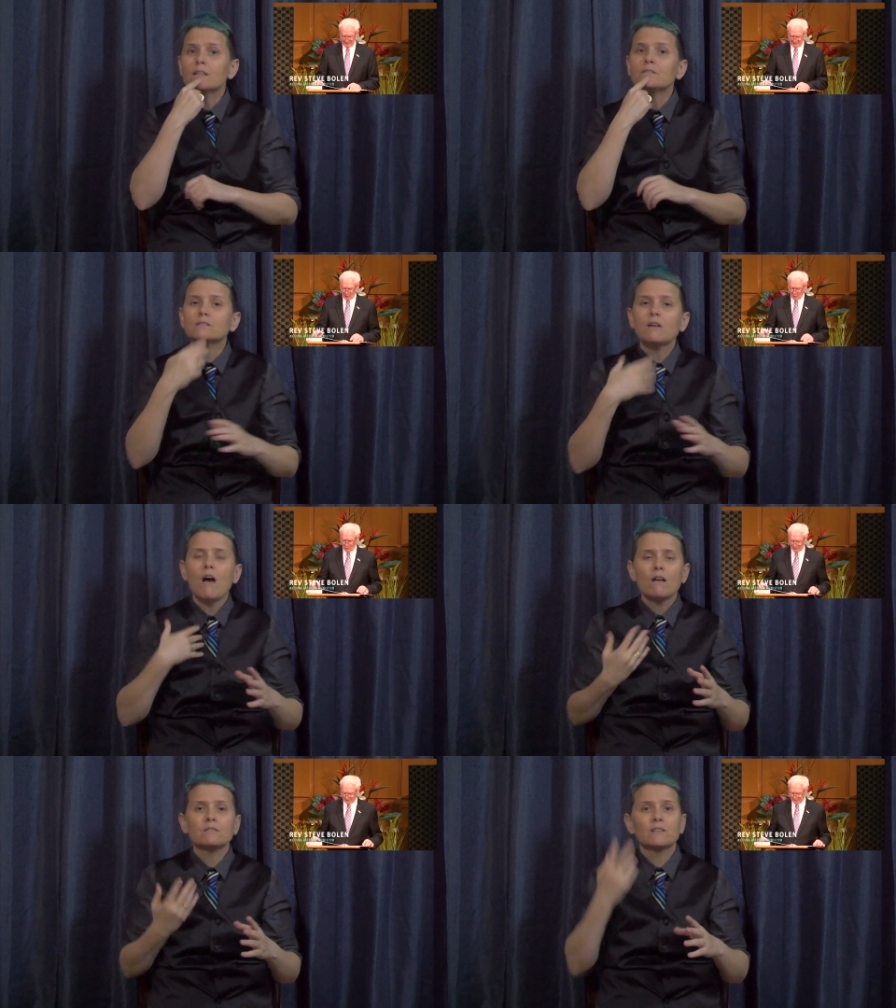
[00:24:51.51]

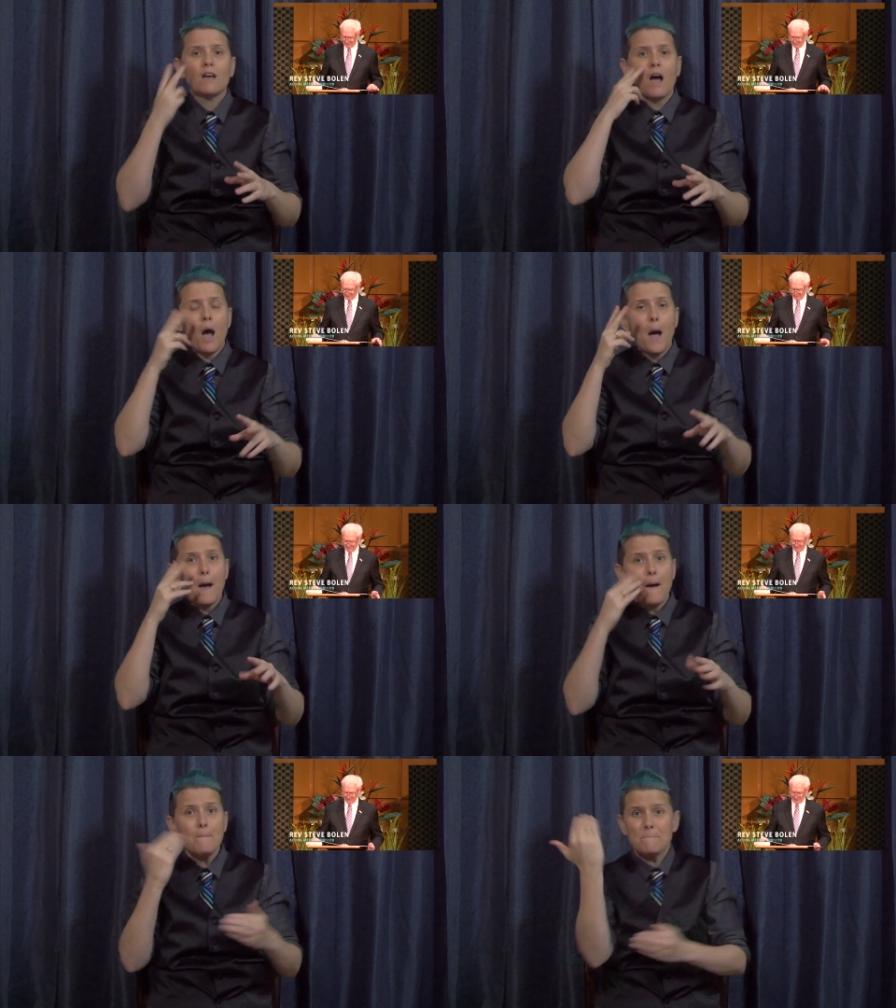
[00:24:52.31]
knowing
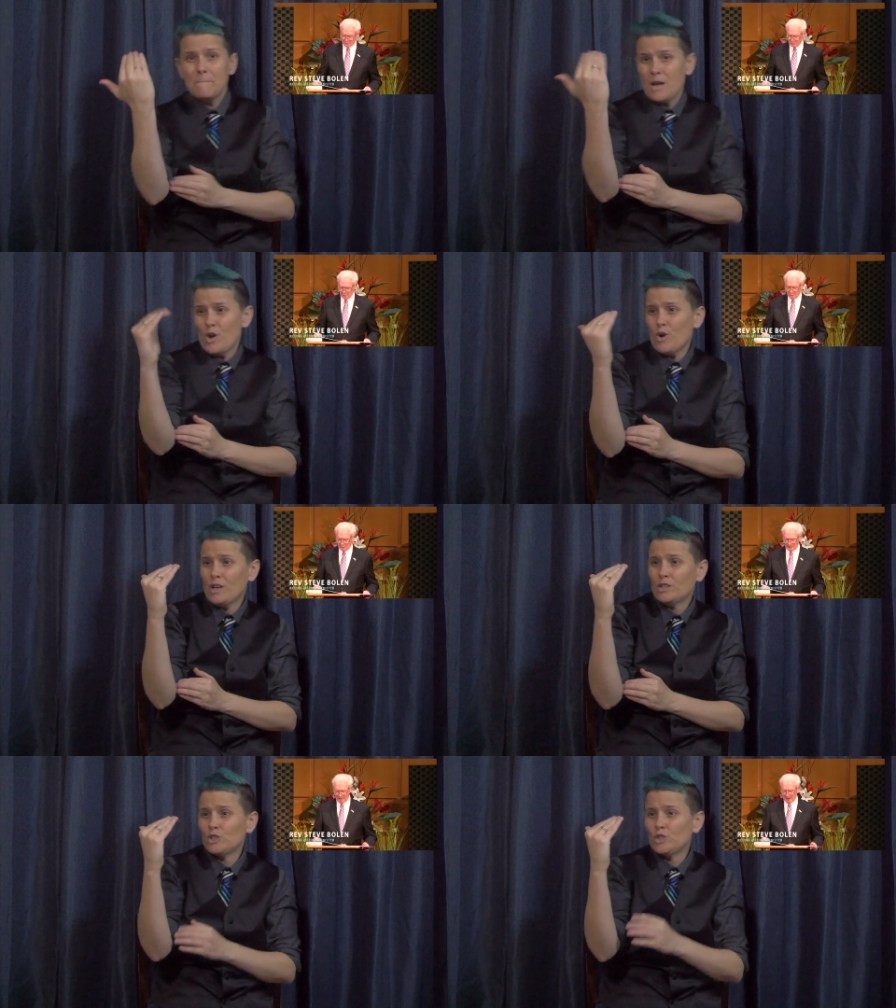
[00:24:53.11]
the
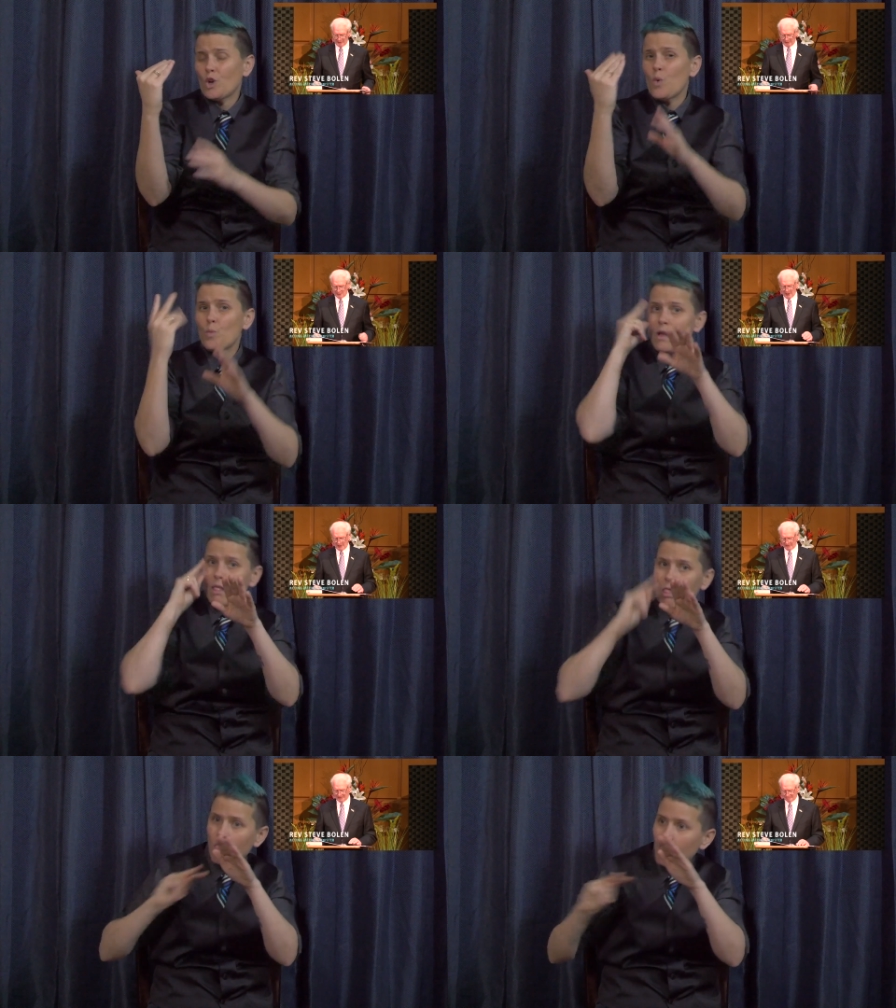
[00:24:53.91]
truth about each
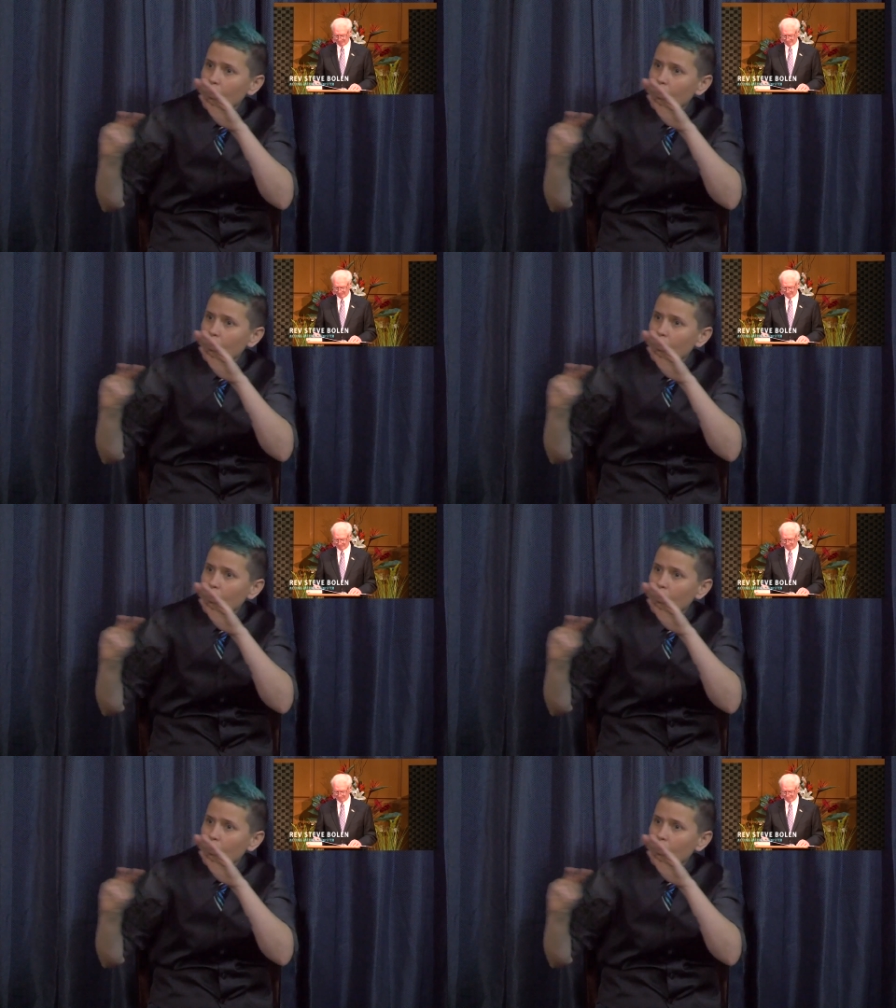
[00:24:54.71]
other.